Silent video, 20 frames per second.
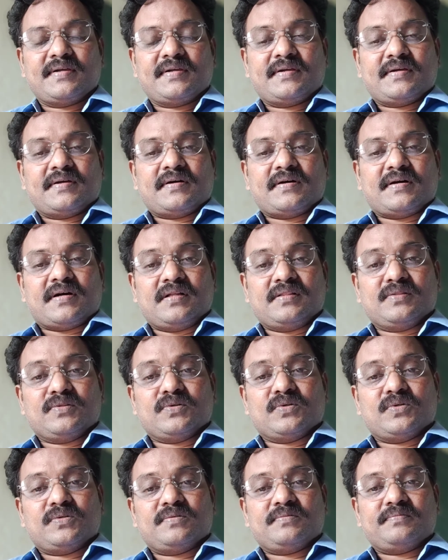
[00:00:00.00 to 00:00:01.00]

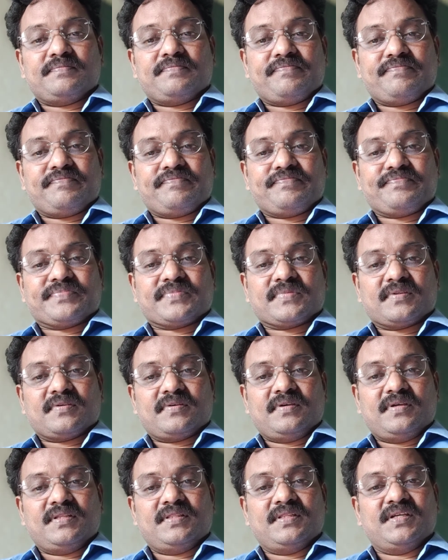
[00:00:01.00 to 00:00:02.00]
Although
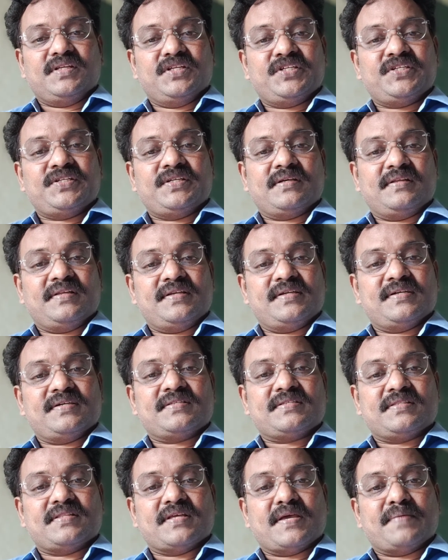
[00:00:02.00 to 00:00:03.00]
in the initial years
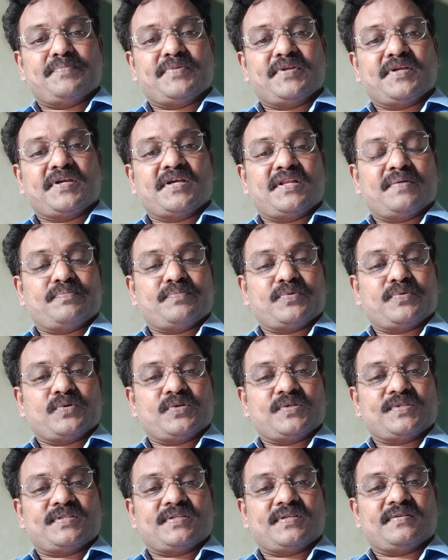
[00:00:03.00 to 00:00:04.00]
the empirical
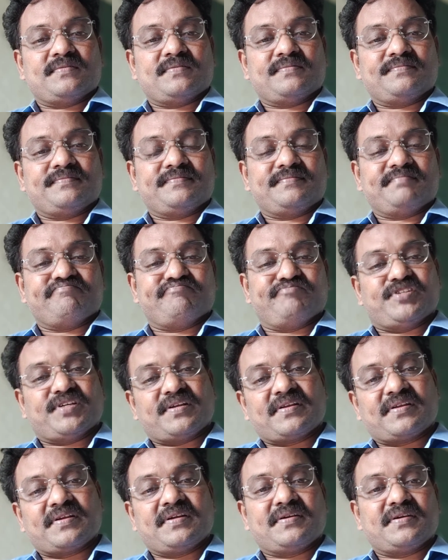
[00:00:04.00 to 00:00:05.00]
approach
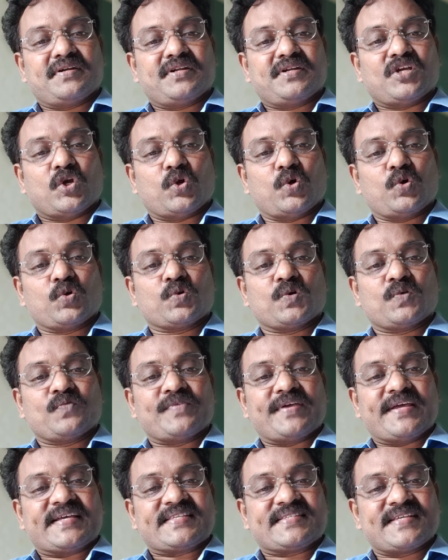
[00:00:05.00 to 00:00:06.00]
generated a lot of
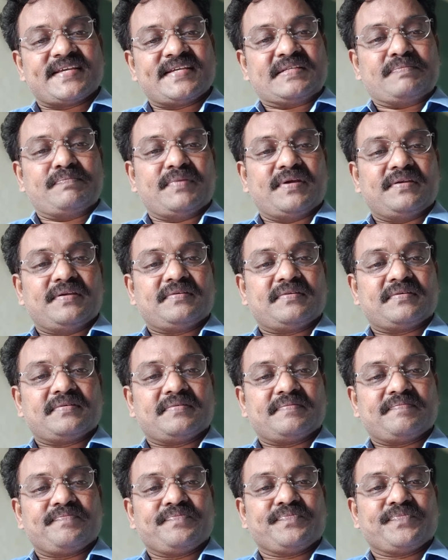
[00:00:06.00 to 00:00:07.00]
excitement
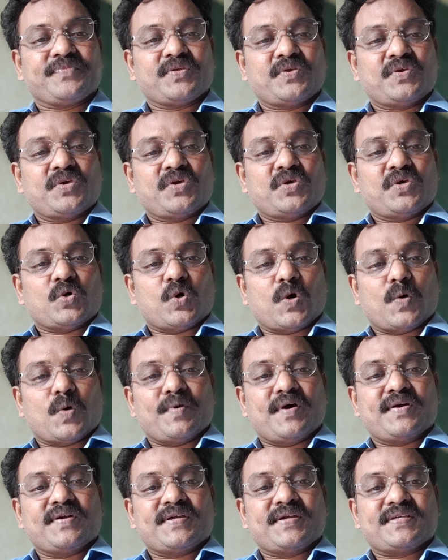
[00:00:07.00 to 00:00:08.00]

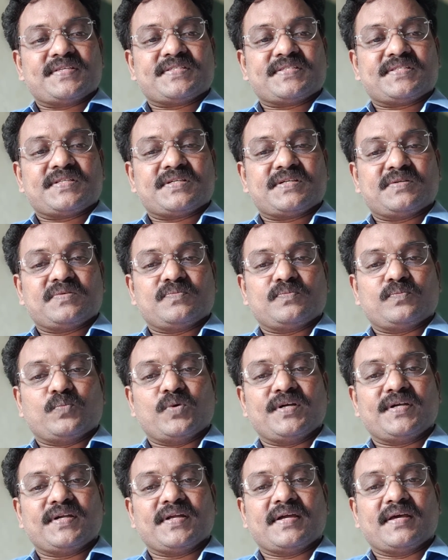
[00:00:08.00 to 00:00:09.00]
amongst
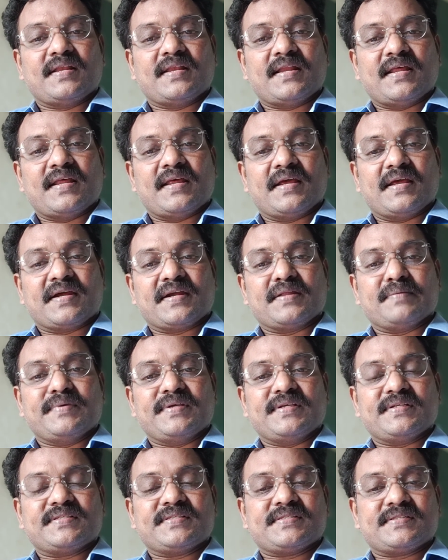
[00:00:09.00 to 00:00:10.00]
political
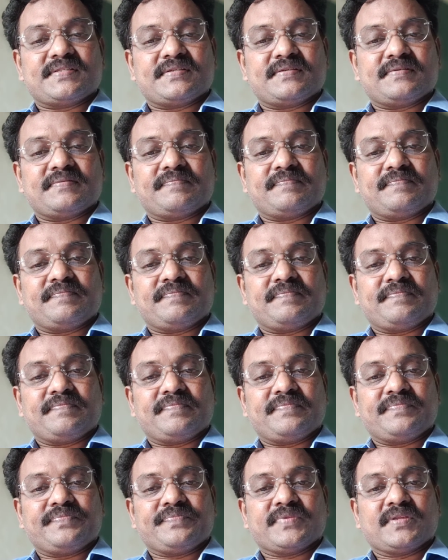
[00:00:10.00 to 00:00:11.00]
academics,
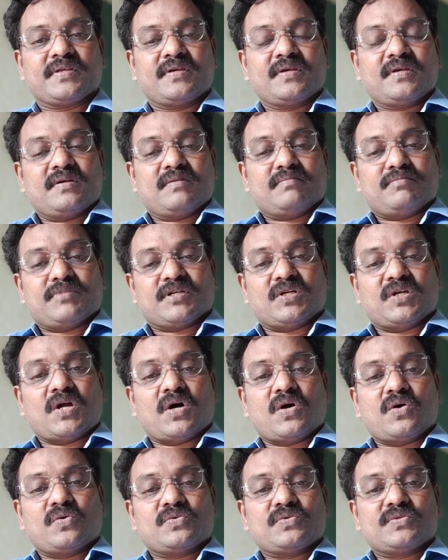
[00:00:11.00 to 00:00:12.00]
but
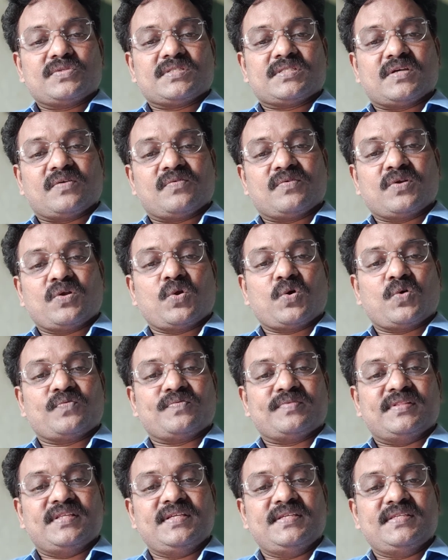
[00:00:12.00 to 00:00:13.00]
now several
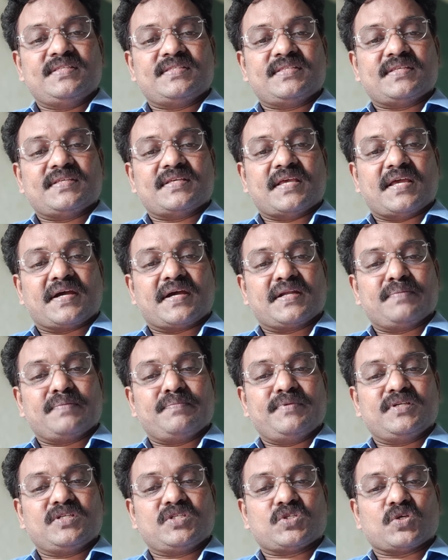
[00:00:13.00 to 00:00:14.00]
of these
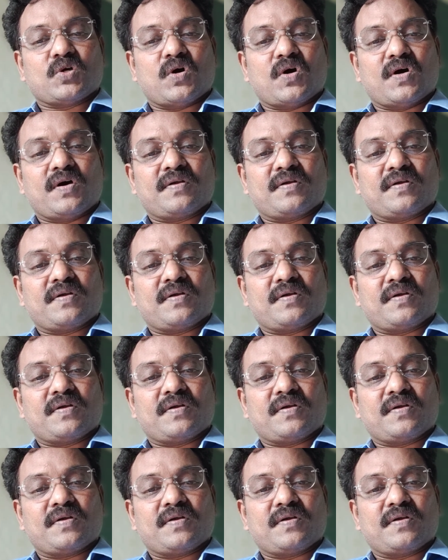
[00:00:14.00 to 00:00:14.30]
academics are